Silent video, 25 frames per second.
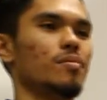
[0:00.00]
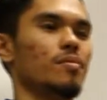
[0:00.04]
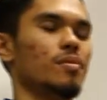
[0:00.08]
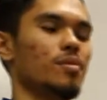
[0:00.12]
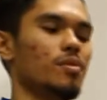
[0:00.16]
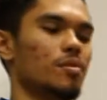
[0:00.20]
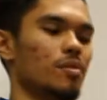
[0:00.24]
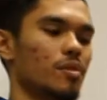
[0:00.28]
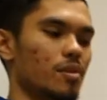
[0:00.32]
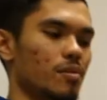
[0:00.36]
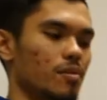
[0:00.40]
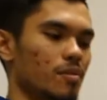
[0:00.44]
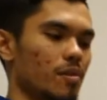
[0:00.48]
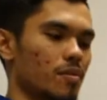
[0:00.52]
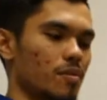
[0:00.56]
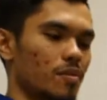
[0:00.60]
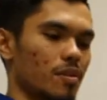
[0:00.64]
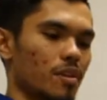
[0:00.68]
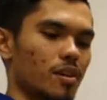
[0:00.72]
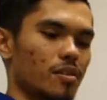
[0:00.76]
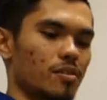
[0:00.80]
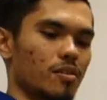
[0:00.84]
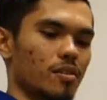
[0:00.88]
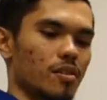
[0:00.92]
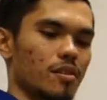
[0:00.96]
Usually in rough
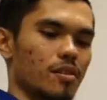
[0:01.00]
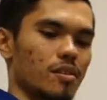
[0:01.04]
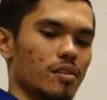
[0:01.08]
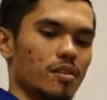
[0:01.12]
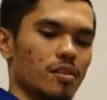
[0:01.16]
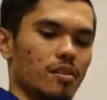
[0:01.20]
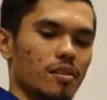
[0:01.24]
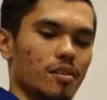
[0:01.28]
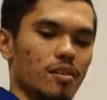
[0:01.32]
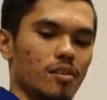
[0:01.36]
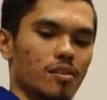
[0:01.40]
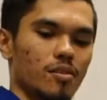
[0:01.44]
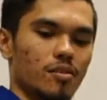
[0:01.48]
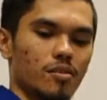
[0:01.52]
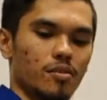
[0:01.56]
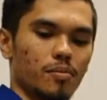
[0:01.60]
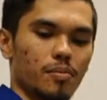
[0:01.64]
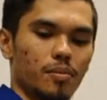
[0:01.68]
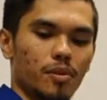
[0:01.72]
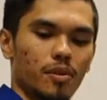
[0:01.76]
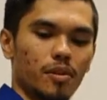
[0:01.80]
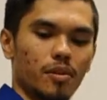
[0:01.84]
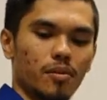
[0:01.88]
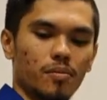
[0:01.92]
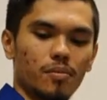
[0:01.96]
sketching, this is the
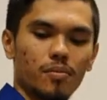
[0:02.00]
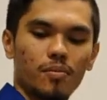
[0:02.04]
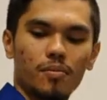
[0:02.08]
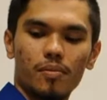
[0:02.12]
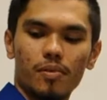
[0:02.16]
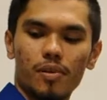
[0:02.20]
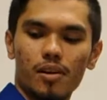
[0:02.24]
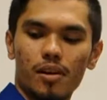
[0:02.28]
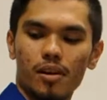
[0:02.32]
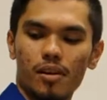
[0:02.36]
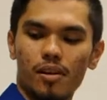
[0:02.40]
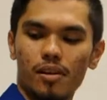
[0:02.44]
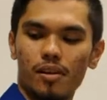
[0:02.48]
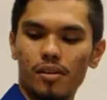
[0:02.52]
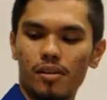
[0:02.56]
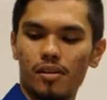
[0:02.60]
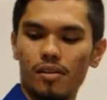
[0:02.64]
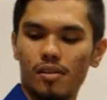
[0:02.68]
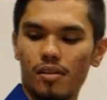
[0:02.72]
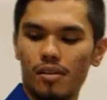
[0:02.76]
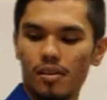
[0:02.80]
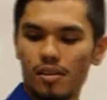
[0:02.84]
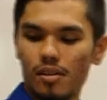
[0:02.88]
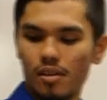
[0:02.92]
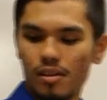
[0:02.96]
part where
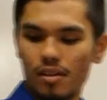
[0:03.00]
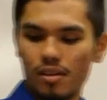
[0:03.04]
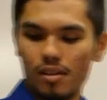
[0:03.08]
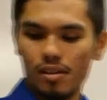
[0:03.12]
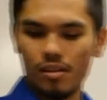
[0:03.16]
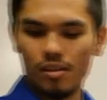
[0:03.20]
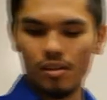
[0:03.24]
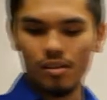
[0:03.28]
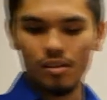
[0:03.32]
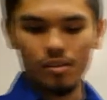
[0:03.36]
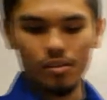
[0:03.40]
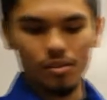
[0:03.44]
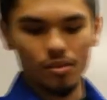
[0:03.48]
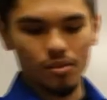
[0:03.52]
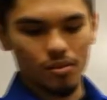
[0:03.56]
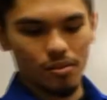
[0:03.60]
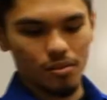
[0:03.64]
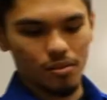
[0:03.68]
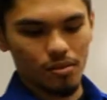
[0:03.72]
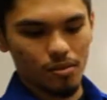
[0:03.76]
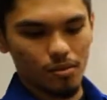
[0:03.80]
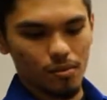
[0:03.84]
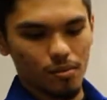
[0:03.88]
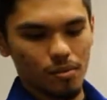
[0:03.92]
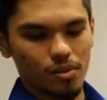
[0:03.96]

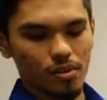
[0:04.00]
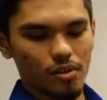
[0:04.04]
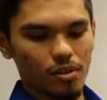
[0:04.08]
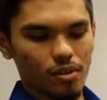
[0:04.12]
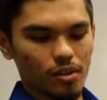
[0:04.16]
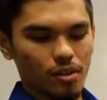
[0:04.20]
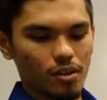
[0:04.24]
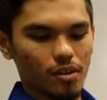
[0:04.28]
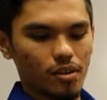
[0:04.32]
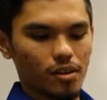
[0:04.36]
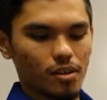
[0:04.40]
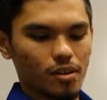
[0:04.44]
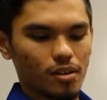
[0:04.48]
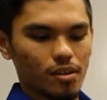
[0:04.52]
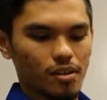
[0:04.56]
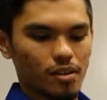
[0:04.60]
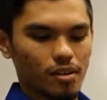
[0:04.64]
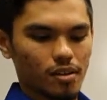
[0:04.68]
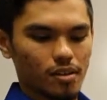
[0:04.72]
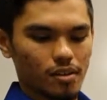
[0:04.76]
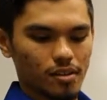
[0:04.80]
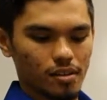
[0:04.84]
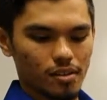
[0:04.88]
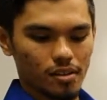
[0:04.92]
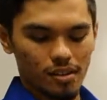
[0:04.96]
you are
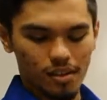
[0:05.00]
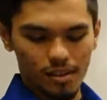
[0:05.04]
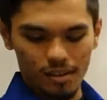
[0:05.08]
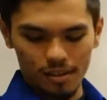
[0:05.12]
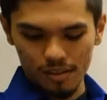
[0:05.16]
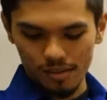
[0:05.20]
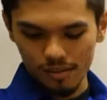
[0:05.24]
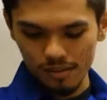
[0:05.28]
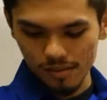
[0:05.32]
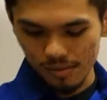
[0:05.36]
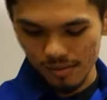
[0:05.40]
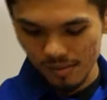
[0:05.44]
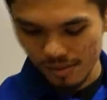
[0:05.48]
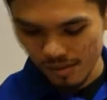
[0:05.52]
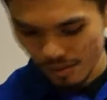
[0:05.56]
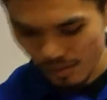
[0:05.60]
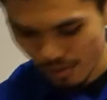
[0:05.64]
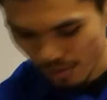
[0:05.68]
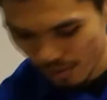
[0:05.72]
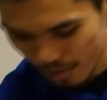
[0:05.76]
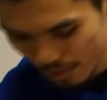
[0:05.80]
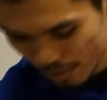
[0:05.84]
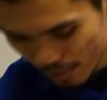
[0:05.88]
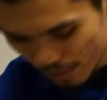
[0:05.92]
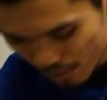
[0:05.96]

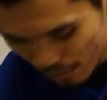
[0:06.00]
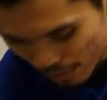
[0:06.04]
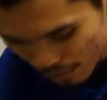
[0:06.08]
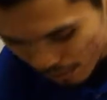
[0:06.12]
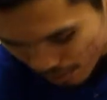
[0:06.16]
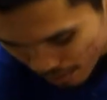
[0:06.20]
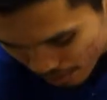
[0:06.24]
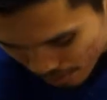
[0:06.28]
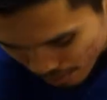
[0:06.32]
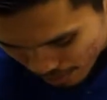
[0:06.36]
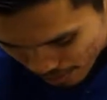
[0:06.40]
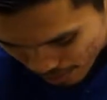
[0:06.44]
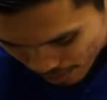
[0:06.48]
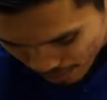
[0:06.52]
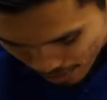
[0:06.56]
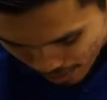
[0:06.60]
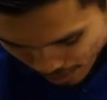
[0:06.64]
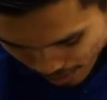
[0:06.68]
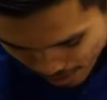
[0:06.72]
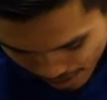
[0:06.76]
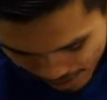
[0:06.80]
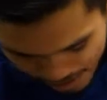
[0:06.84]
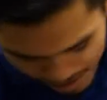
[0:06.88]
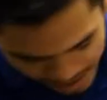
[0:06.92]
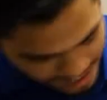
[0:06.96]
doing the most work with the
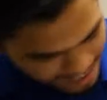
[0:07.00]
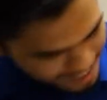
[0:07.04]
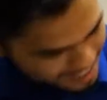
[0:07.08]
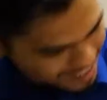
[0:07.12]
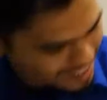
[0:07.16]
drawing.